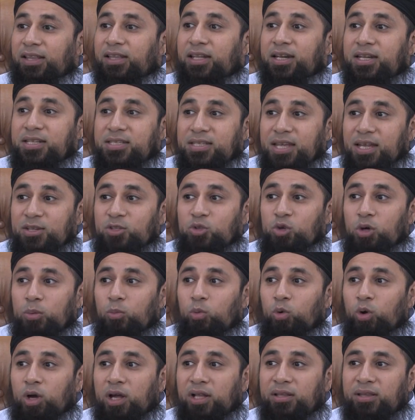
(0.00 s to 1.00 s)
And then he said
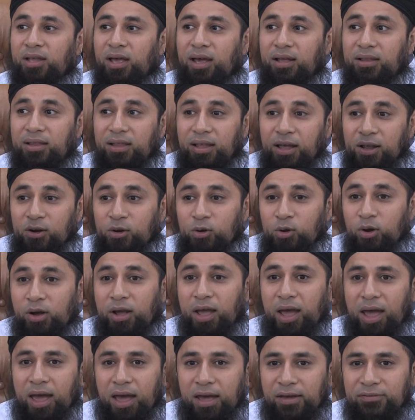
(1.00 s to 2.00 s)
to Abu Qatada,
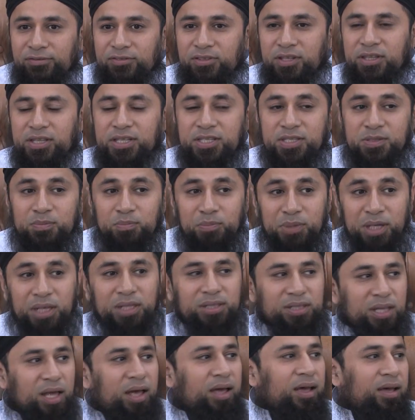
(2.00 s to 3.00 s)
look after this
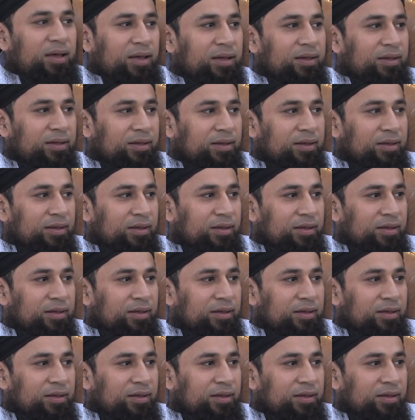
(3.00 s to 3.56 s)
mida'ah,